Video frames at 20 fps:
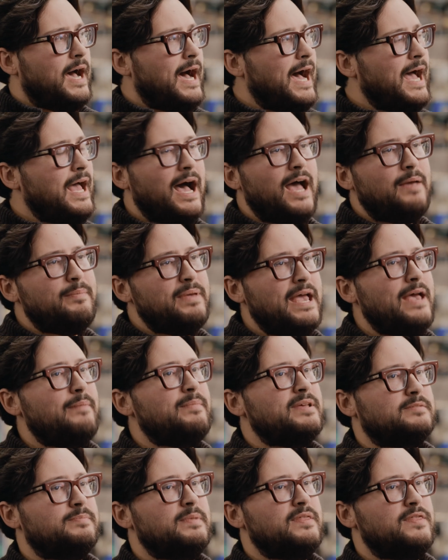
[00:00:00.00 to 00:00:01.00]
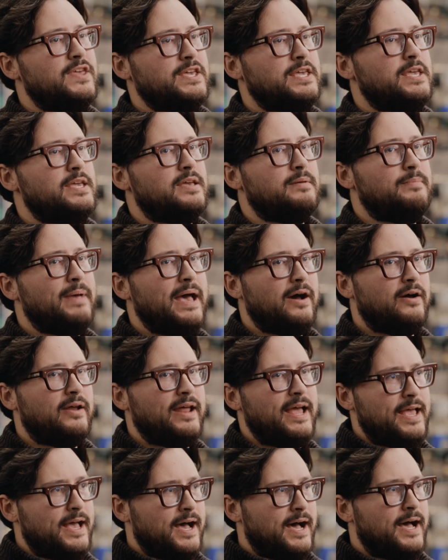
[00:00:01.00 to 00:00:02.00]
IBM has been thinking
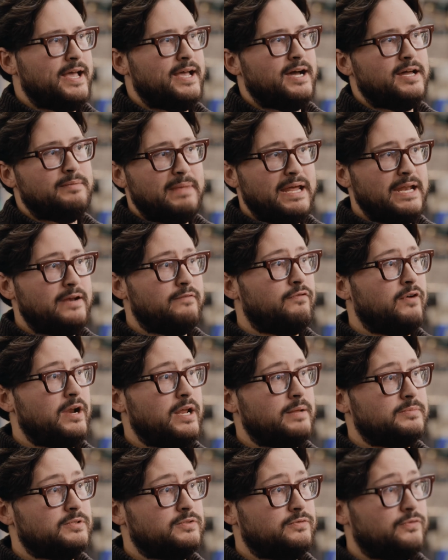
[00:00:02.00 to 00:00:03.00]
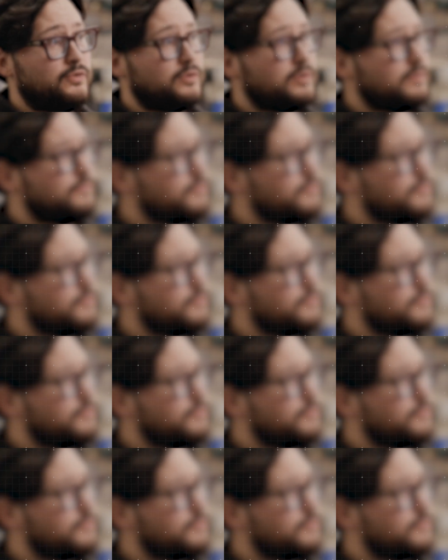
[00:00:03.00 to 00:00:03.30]
about AI on mainframes for,